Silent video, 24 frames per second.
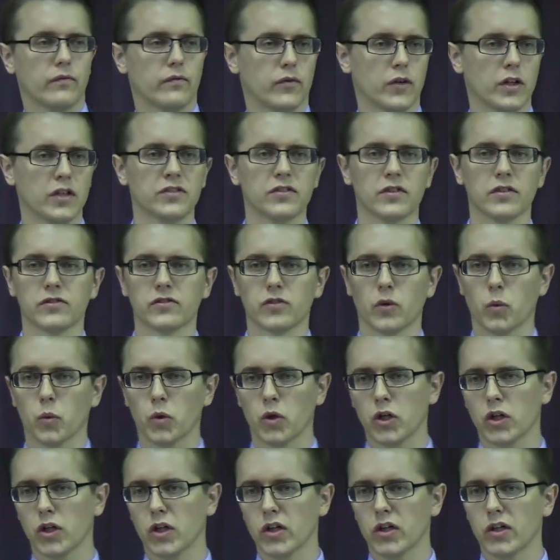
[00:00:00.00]
for instance, a
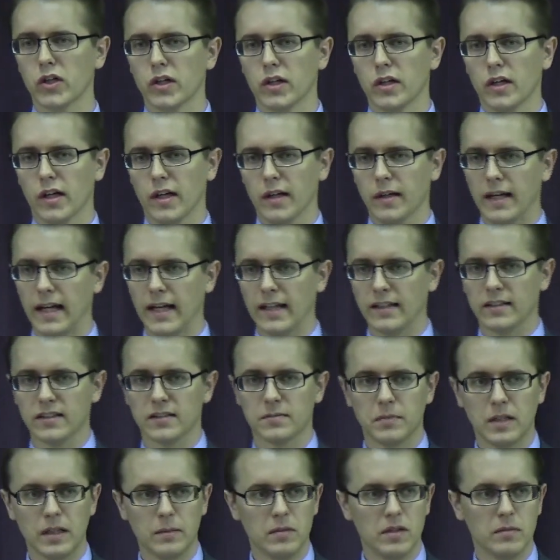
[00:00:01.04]
word, again,
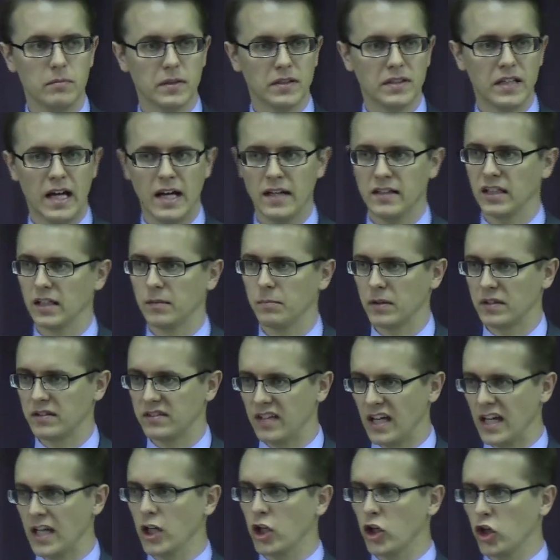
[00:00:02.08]
this may be pedantic, but
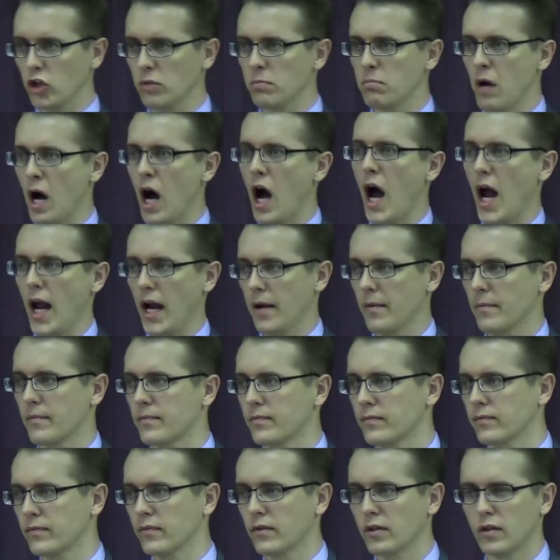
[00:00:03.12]
saying goodbye.
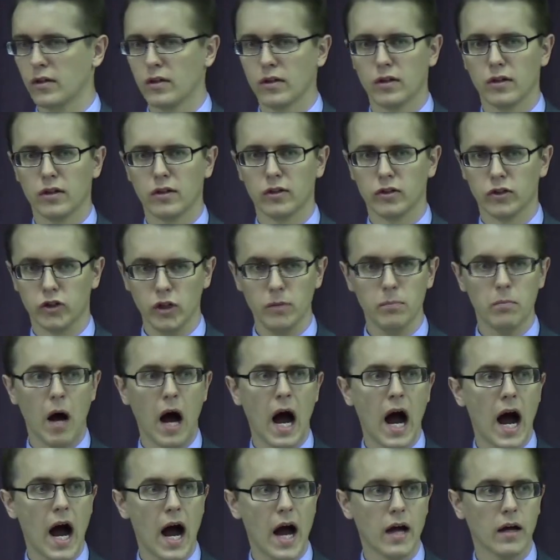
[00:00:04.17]

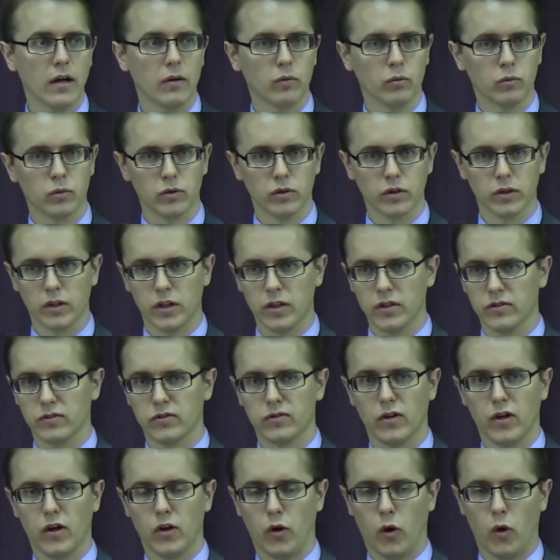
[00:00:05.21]
Goodbye
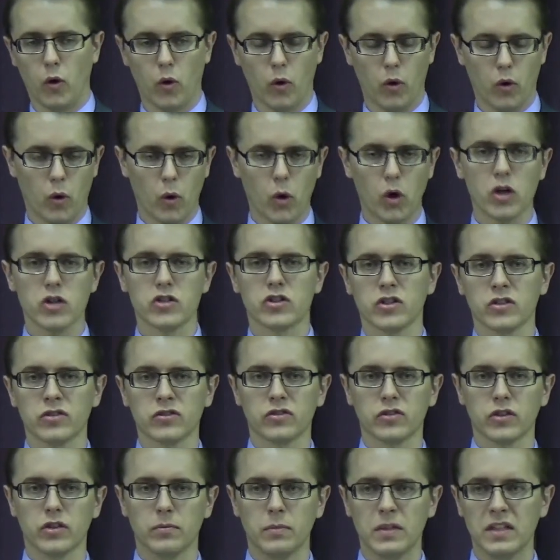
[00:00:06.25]
is
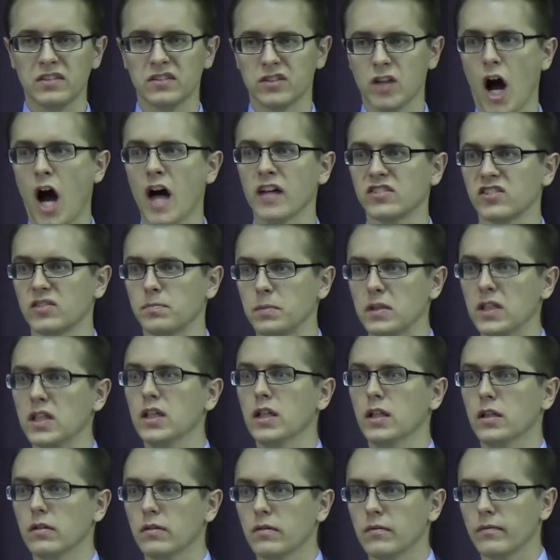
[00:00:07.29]
origins, it means
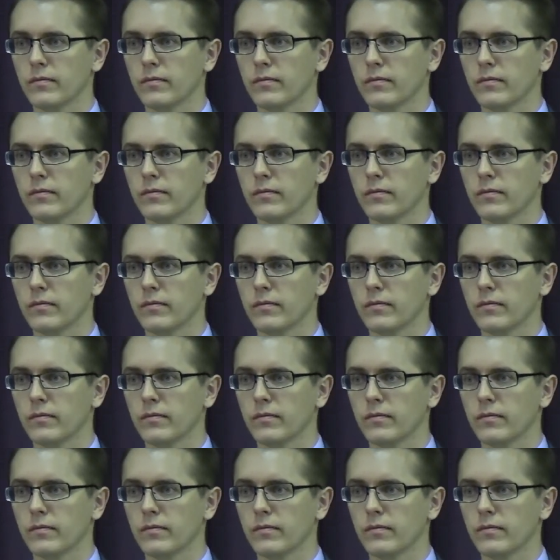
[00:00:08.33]
Godspeed.